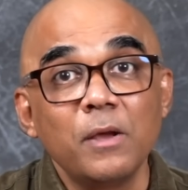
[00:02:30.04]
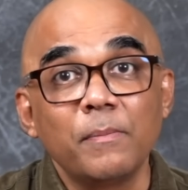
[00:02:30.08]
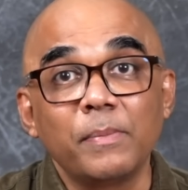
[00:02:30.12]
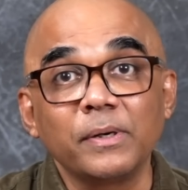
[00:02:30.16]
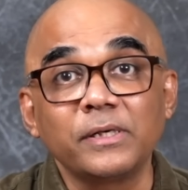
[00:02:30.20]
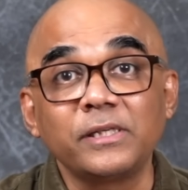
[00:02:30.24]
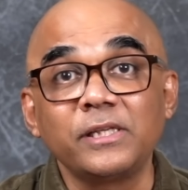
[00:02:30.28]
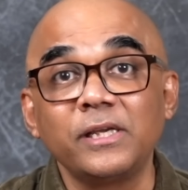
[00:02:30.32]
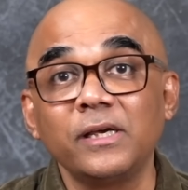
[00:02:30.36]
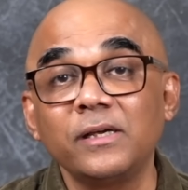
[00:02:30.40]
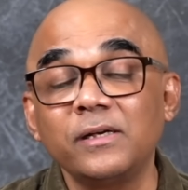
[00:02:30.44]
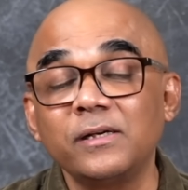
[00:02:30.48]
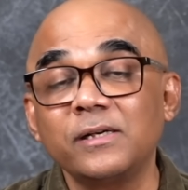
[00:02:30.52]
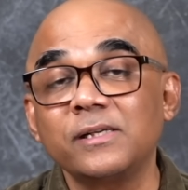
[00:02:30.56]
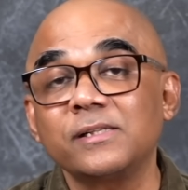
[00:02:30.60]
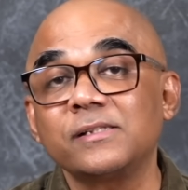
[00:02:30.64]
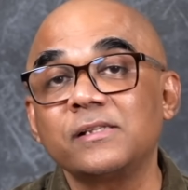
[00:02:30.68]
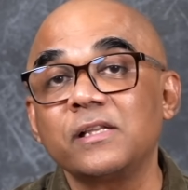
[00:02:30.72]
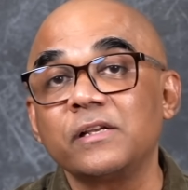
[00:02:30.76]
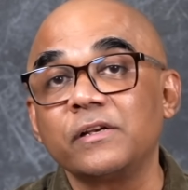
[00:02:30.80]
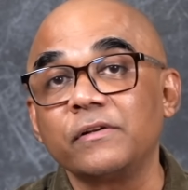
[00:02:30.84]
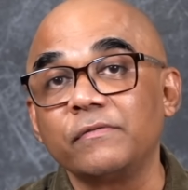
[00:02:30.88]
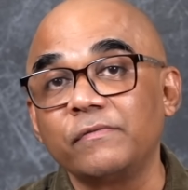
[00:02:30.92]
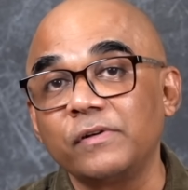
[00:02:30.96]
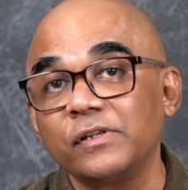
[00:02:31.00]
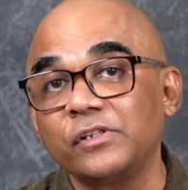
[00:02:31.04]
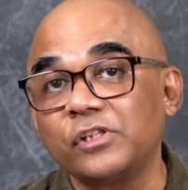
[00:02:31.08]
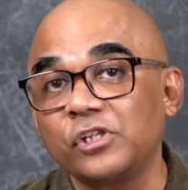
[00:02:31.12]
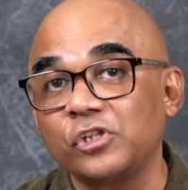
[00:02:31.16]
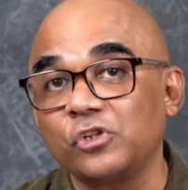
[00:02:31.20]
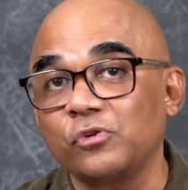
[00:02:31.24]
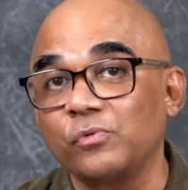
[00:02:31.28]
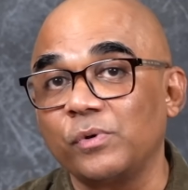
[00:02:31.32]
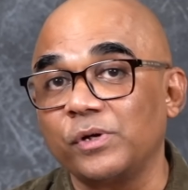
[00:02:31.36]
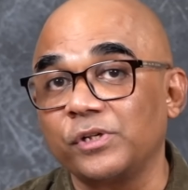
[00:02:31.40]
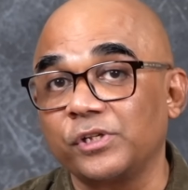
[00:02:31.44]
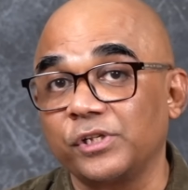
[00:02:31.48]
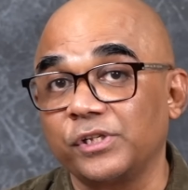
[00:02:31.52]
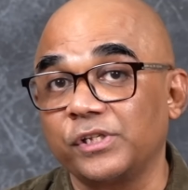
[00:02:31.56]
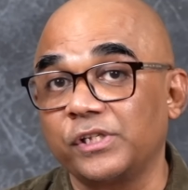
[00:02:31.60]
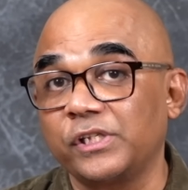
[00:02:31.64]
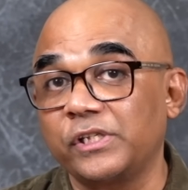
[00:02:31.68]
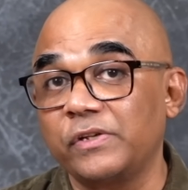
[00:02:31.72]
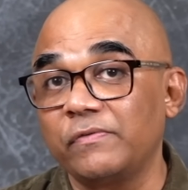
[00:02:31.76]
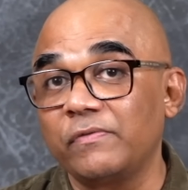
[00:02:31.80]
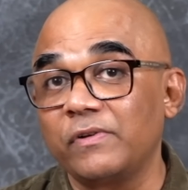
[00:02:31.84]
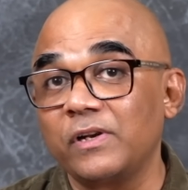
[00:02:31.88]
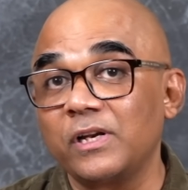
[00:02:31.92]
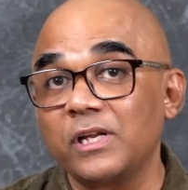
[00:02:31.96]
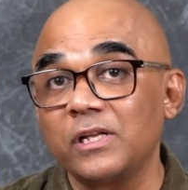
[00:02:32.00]
but here it is the reverse situation.
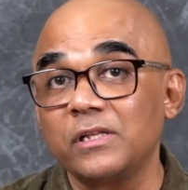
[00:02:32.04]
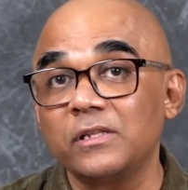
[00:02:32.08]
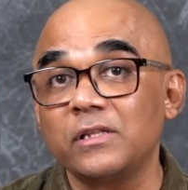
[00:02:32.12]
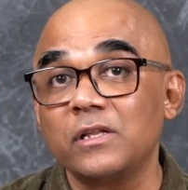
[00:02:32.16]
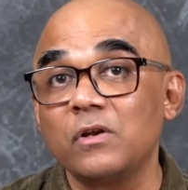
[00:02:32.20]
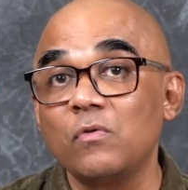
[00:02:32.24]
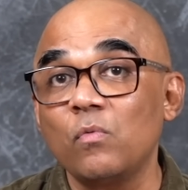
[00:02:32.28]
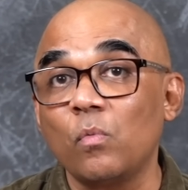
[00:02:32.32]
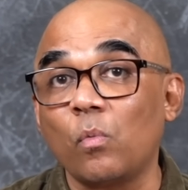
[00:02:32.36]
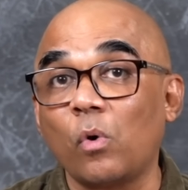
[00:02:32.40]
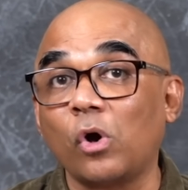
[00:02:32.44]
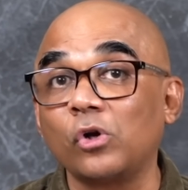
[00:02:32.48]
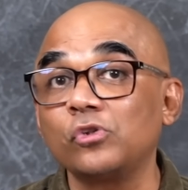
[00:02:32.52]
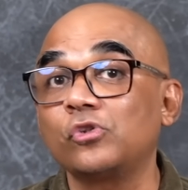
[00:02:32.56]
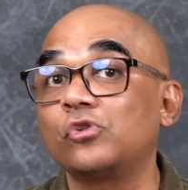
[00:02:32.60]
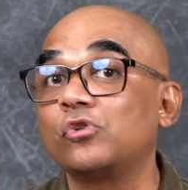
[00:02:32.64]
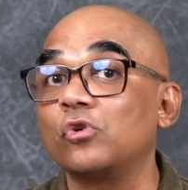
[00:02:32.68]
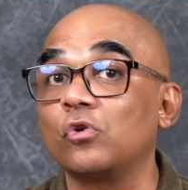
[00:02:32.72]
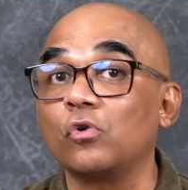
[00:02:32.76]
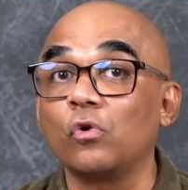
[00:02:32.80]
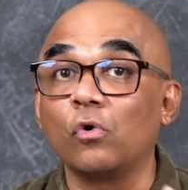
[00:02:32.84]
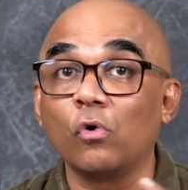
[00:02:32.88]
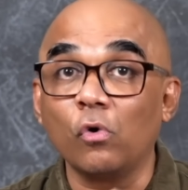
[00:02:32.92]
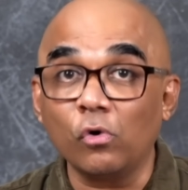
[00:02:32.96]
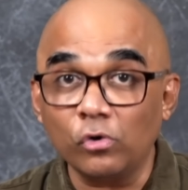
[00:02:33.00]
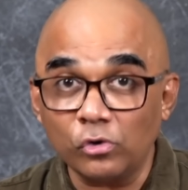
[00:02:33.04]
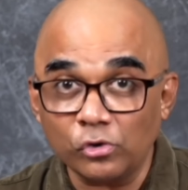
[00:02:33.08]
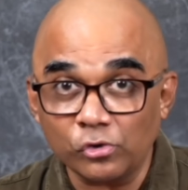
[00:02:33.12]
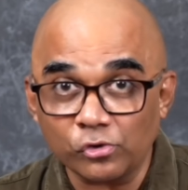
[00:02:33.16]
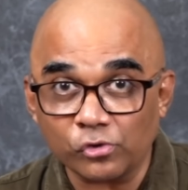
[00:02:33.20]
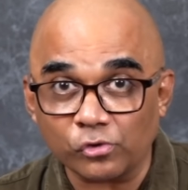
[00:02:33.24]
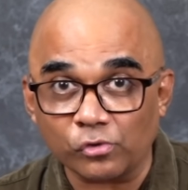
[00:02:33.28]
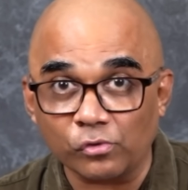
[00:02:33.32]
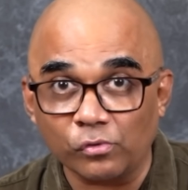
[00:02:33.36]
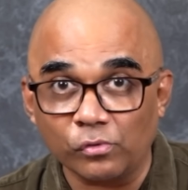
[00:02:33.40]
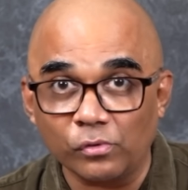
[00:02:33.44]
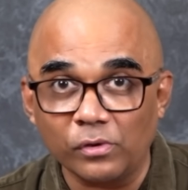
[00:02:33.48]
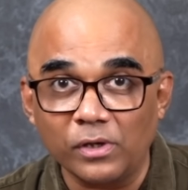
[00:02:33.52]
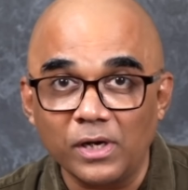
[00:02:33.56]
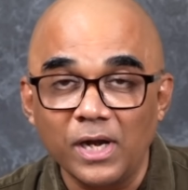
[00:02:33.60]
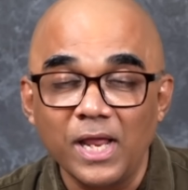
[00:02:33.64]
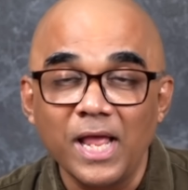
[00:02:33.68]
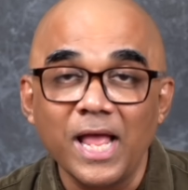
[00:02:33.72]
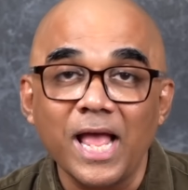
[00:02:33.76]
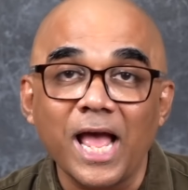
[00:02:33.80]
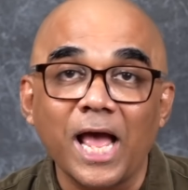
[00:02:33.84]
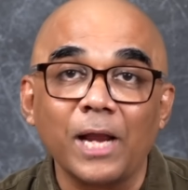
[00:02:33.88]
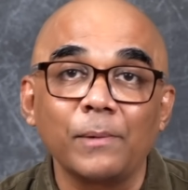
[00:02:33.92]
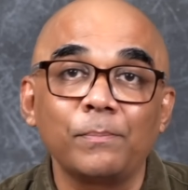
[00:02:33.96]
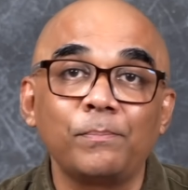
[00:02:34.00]
Sivanandan wants to go to school
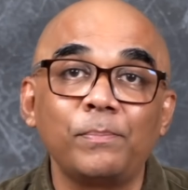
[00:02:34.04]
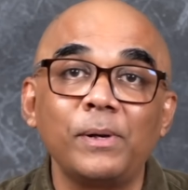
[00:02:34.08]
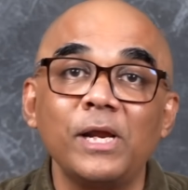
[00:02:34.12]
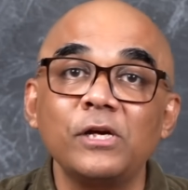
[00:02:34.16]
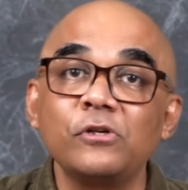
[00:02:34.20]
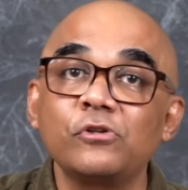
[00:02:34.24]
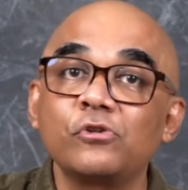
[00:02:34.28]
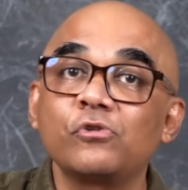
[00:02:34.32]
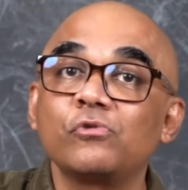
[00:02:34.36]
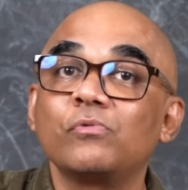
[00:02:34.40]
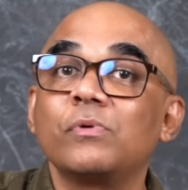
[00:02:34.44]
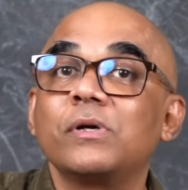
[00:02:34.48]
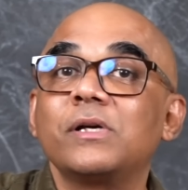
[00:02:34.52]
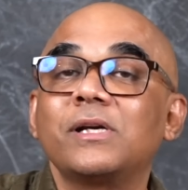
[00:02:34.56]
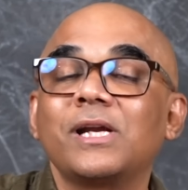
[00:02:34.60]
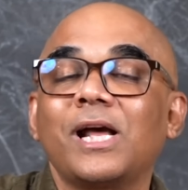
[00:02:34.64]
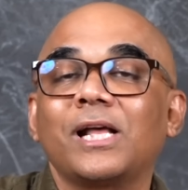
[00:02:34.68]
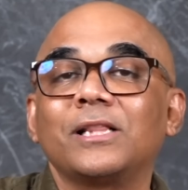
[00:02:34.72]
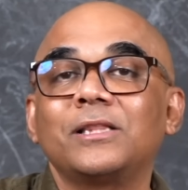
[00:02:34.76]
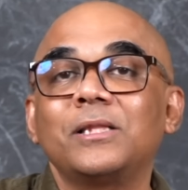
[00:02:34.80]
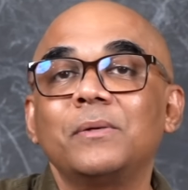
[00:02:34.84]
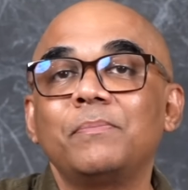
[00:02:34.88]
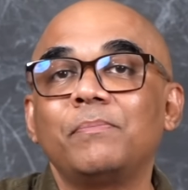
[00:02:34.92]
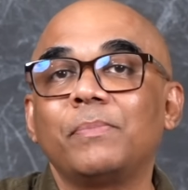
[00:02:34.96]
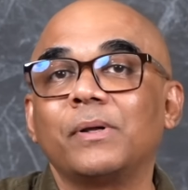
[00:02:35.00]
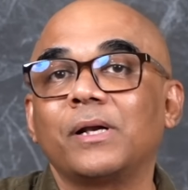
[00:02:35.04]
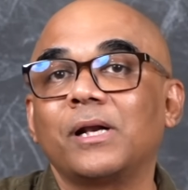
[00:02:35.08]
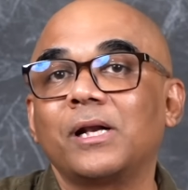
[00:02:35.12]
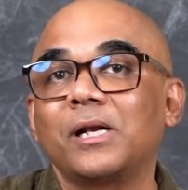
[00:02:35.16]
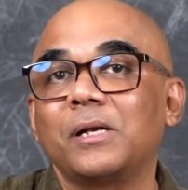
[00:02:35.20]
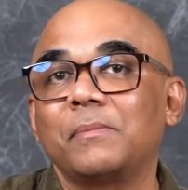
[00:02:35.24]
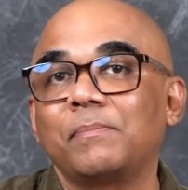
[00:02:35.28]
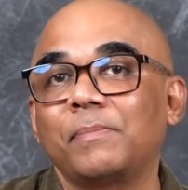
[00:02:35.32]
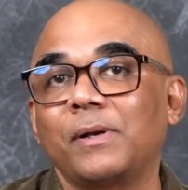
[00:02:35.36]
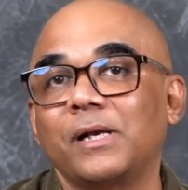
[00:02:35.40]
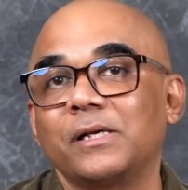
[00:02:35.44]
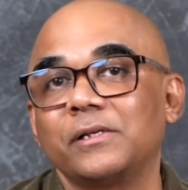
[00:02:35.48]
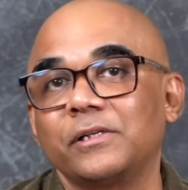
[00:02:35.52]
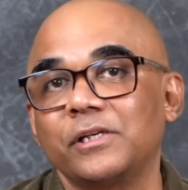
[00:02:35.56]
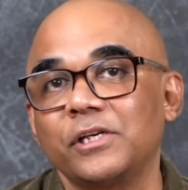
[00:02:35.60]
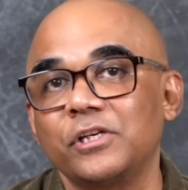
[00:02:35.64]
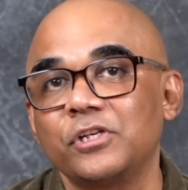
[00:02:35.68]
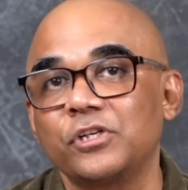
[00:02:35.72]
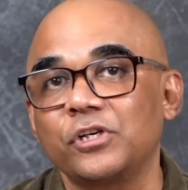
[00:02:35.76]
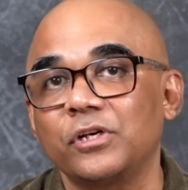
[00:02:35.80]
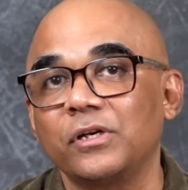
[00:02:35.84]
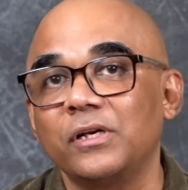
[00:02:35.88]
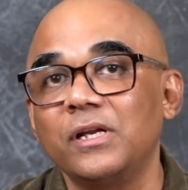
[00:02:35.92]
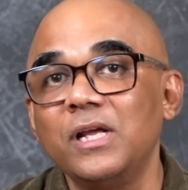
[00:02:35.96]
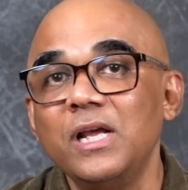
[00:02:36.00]
and play truant at the banana
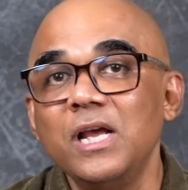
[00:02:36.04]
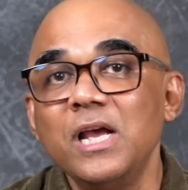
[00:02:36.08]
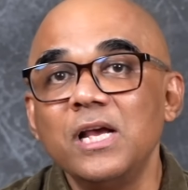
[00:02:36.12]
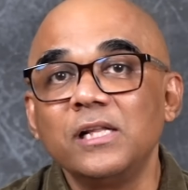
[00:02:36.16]
plantation.